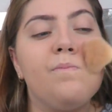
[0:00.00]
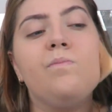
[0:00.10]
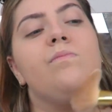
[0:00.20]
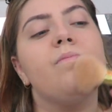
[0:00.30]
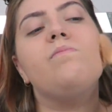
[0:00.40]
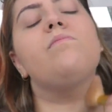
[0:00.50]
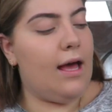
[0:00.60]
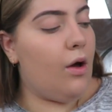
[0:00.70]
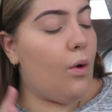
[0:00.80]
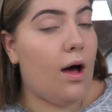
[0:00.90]
So
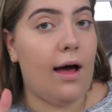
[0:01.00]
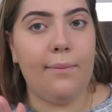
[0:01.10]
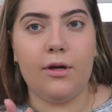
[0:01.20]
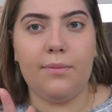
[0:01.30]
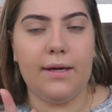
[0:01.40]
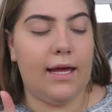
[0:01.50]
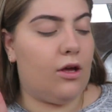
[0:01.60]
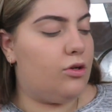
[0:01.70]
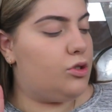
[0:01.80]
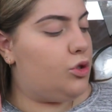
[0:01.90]
now I'm going to be
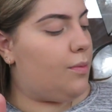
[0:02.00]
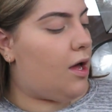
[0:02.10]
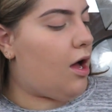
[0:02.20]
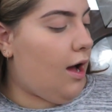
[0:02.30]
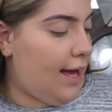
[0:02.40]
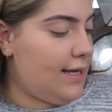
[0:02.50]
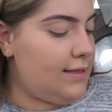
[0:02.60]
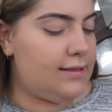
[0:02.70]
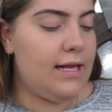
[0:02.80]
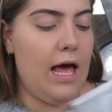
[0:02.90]
getting onto my
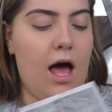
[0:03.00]
eyes.